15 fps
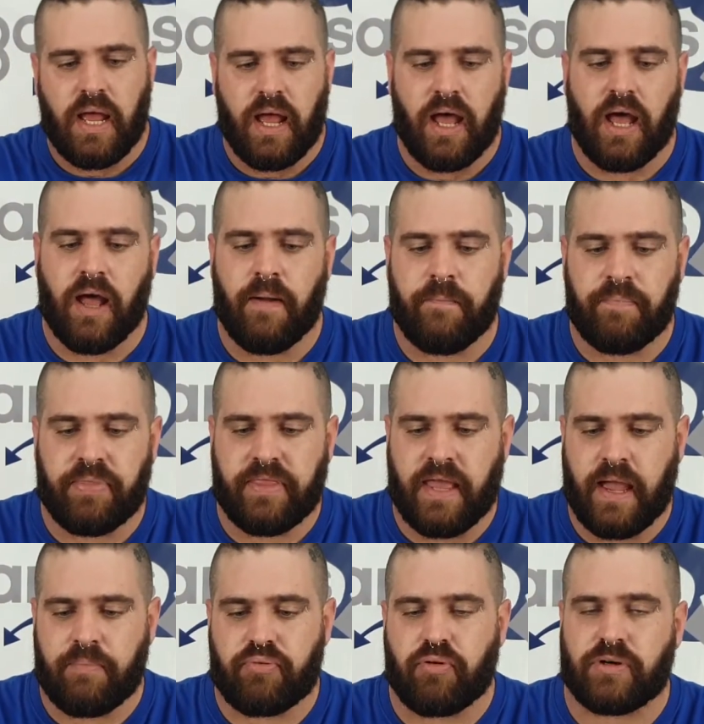on
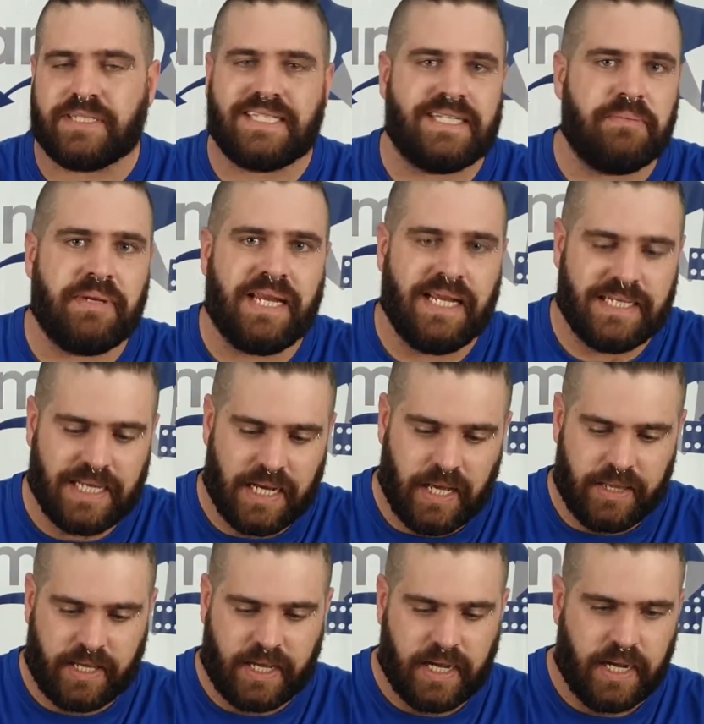their proximity to
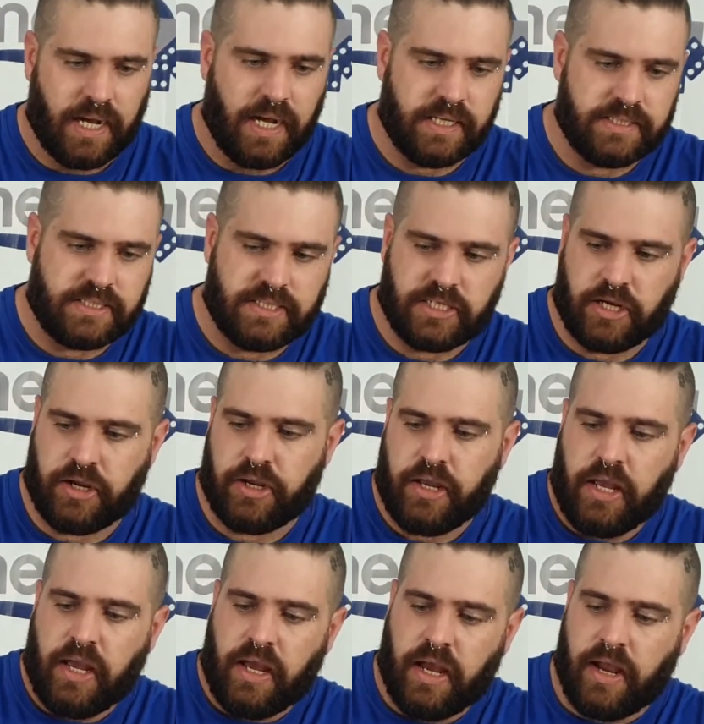other cards. So
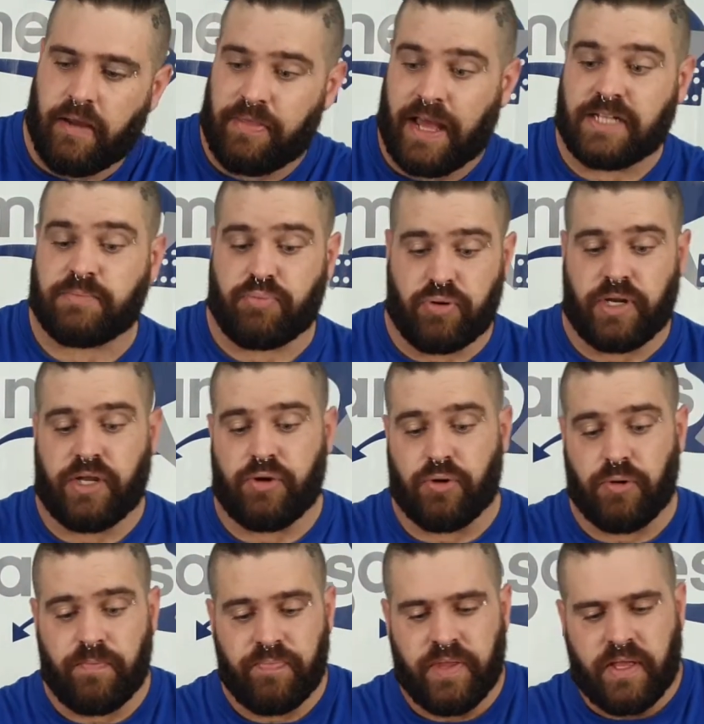that's pretty
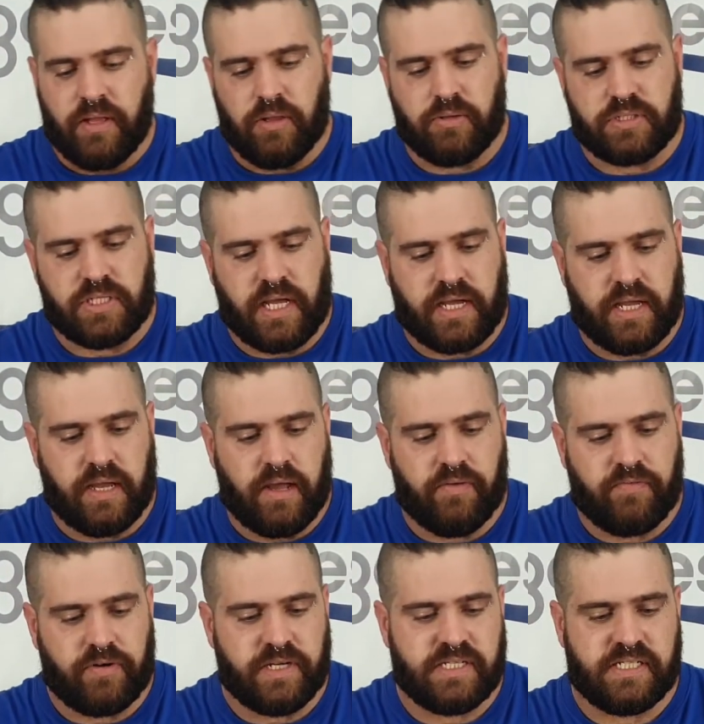cool. Looks like a
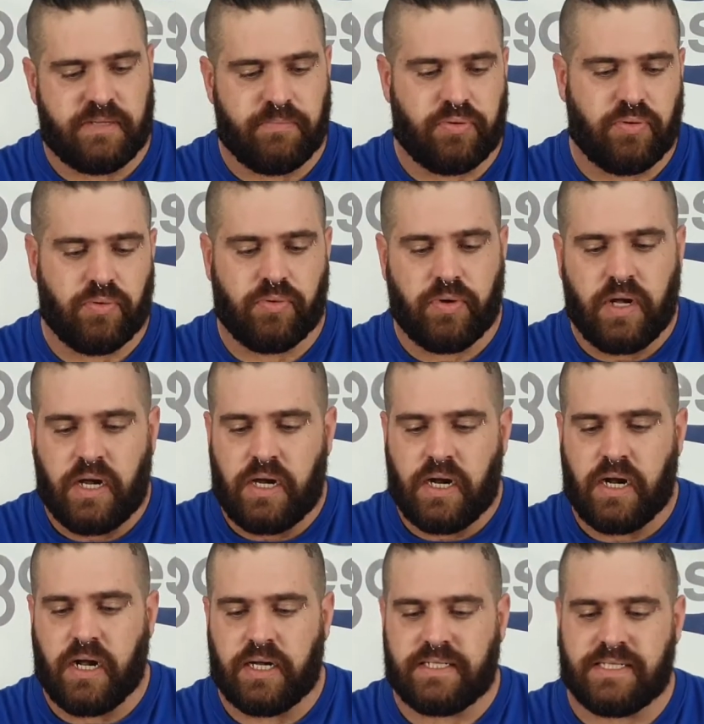very simple
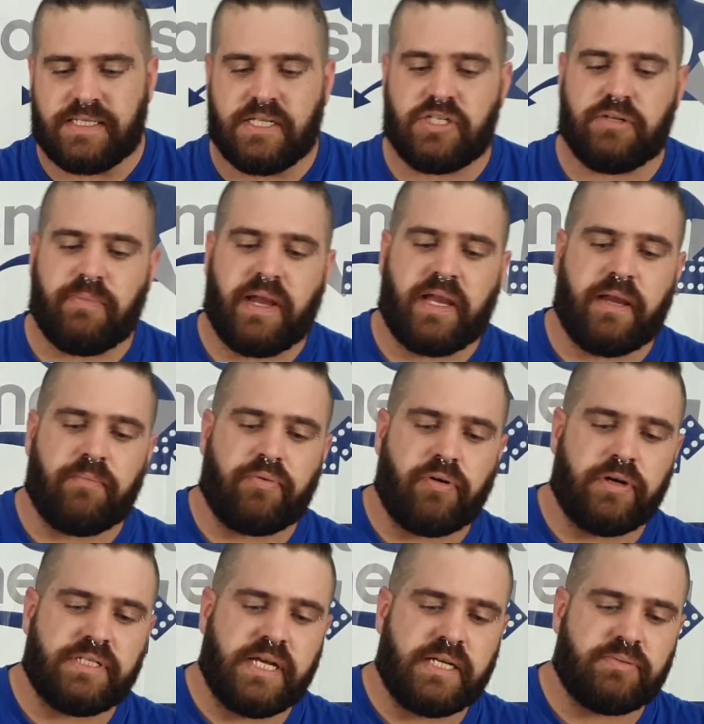decision-making
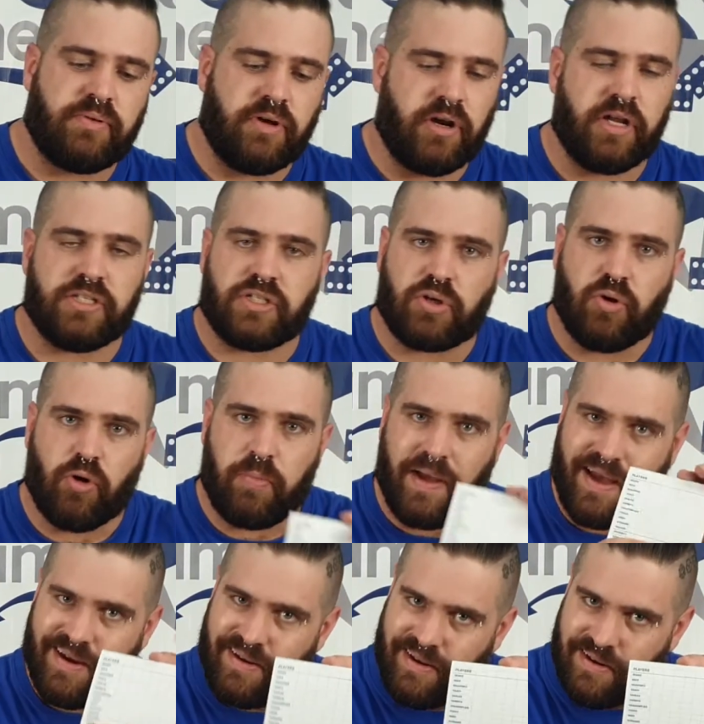process. We've got a score
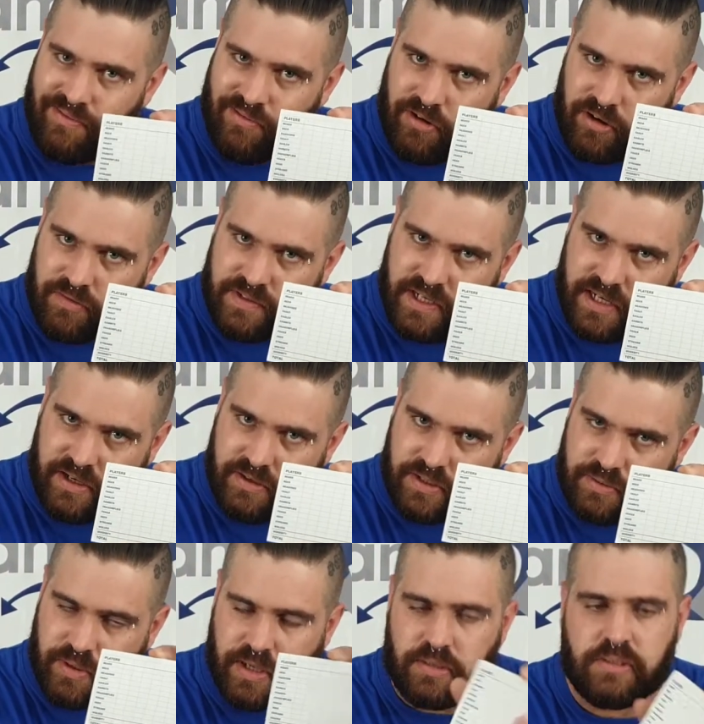pad involved here
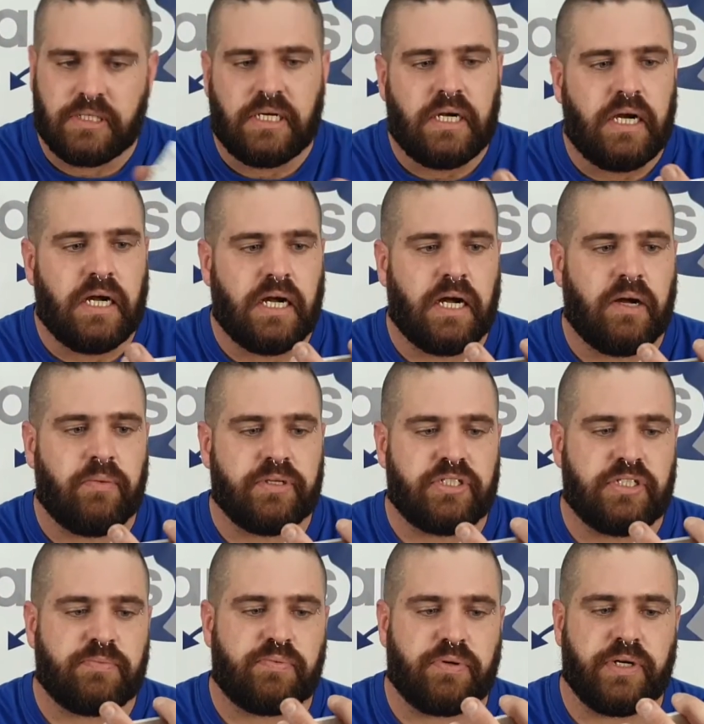as well,
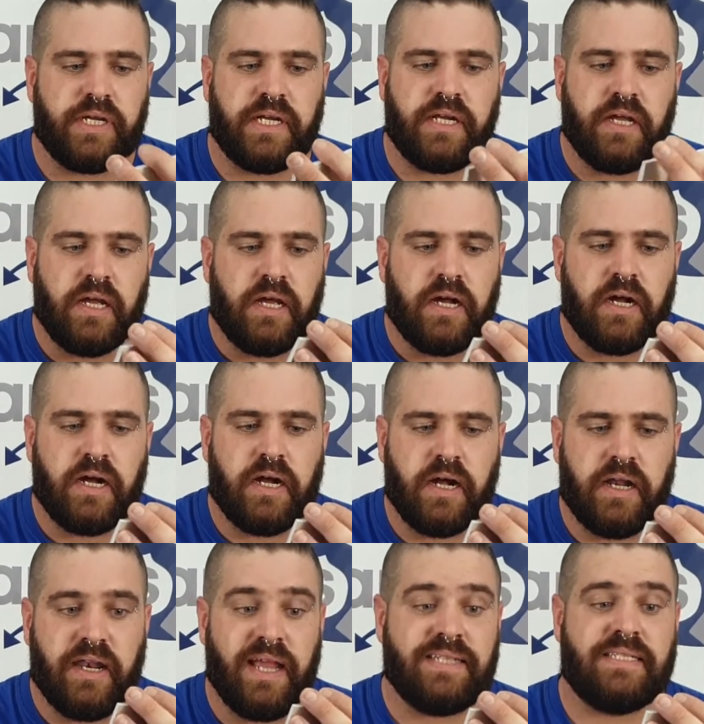which is pretty
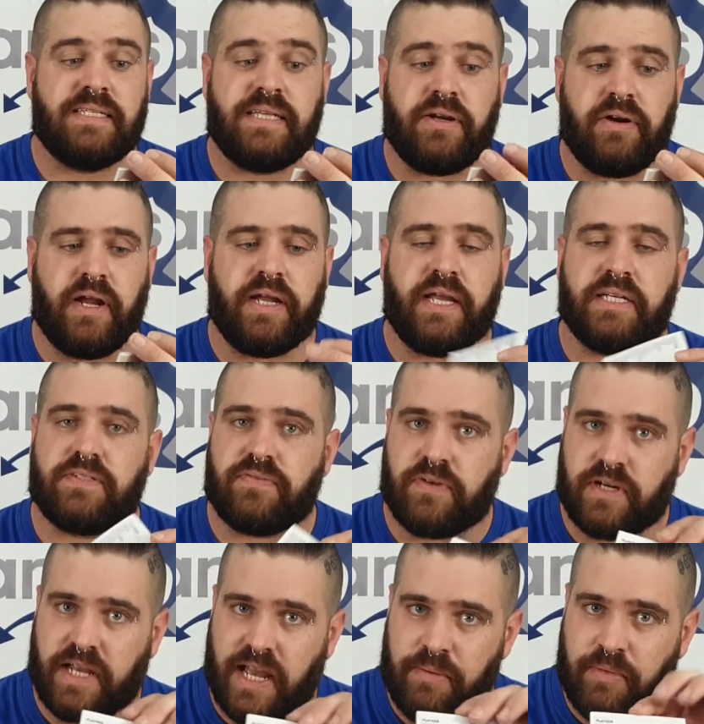necessary, I guess, for
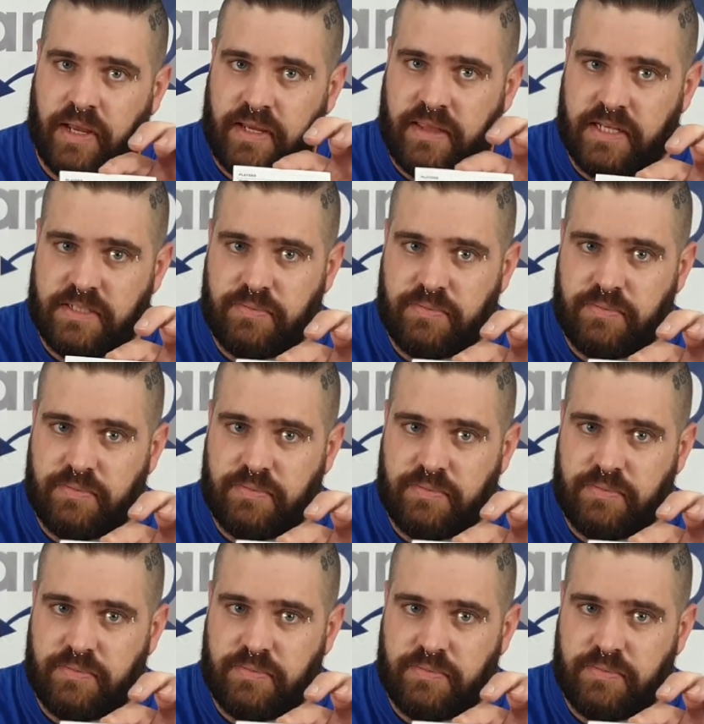a game like this